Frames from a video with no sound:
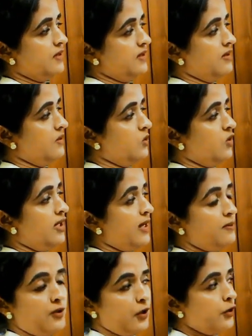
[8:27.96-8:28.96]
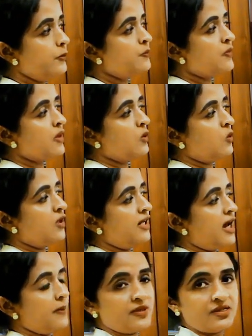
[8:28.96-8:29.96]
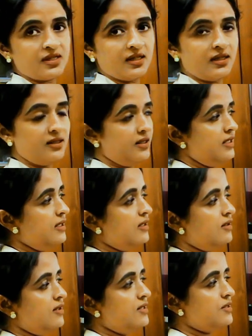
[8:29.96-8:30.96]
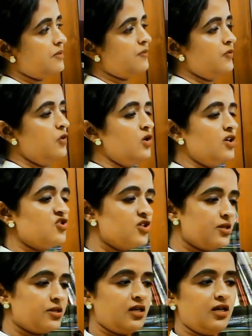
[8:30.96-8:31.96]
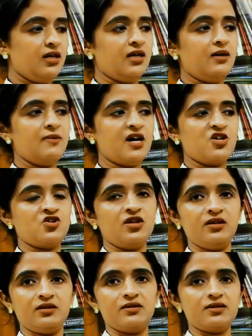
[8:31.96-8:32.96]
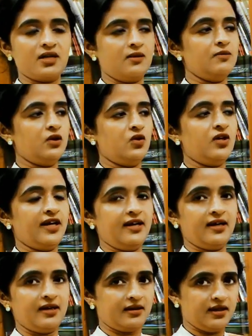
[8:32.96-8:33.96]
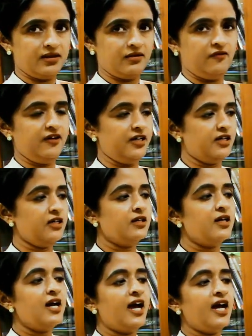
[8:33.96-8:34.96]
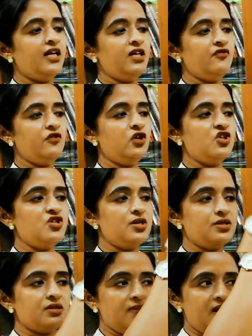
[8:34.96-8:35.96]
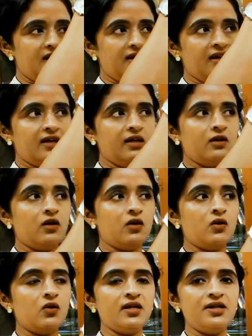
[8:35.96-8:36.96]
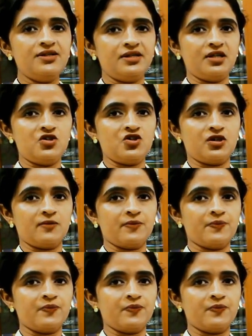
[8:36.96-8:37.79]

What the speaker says: embryo. What happens here is, you are just imagining this embryo like a sphere, and if you are just making a coronal section,